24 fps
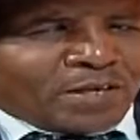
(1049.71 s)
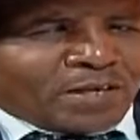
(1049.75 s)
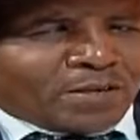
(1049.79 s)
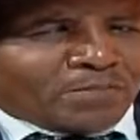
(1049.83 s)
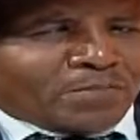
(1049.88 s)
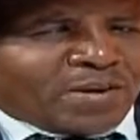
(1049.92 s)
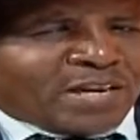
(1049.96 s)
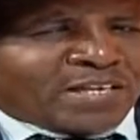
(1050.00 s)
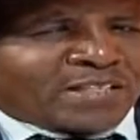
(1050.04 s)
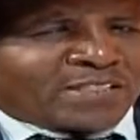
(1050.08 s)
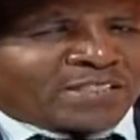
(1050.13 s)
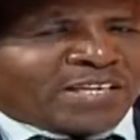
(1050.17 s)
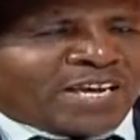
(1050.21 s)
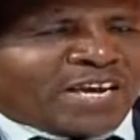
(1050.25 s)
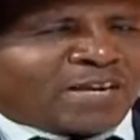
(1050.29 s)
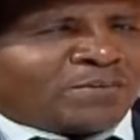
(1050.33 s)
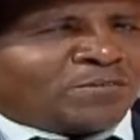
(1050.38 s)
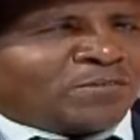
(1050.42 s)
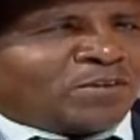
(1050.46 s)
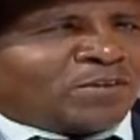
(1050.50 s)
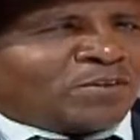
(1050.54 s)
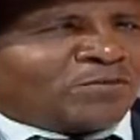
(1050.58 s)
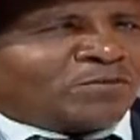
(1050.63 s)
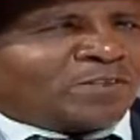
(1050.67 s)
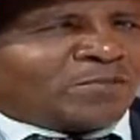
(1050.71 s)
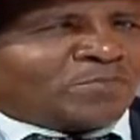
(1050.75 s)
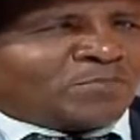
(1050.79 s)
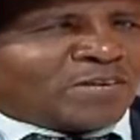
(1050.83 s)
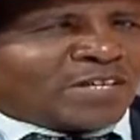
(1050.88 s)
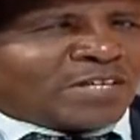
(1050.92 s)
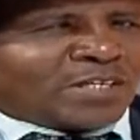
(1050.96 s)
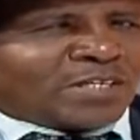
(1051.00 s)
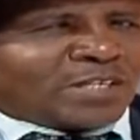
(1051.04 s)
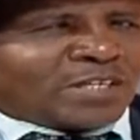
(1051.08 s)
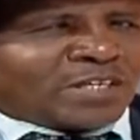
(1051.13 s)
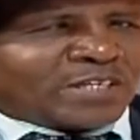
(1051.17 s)
and my time of
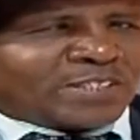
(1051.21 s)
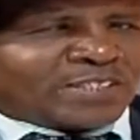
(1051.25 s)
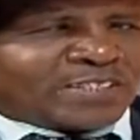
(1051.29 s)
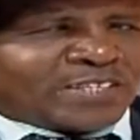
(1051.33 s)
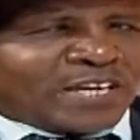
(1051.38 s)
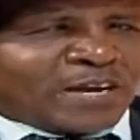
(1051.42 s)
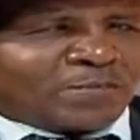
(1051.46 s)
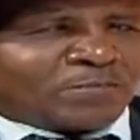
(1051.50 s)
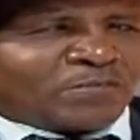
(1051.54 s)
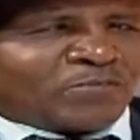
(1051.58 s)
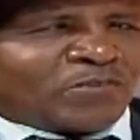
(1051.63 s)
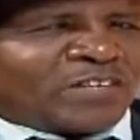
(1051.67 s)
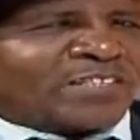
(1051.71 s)
departure has come.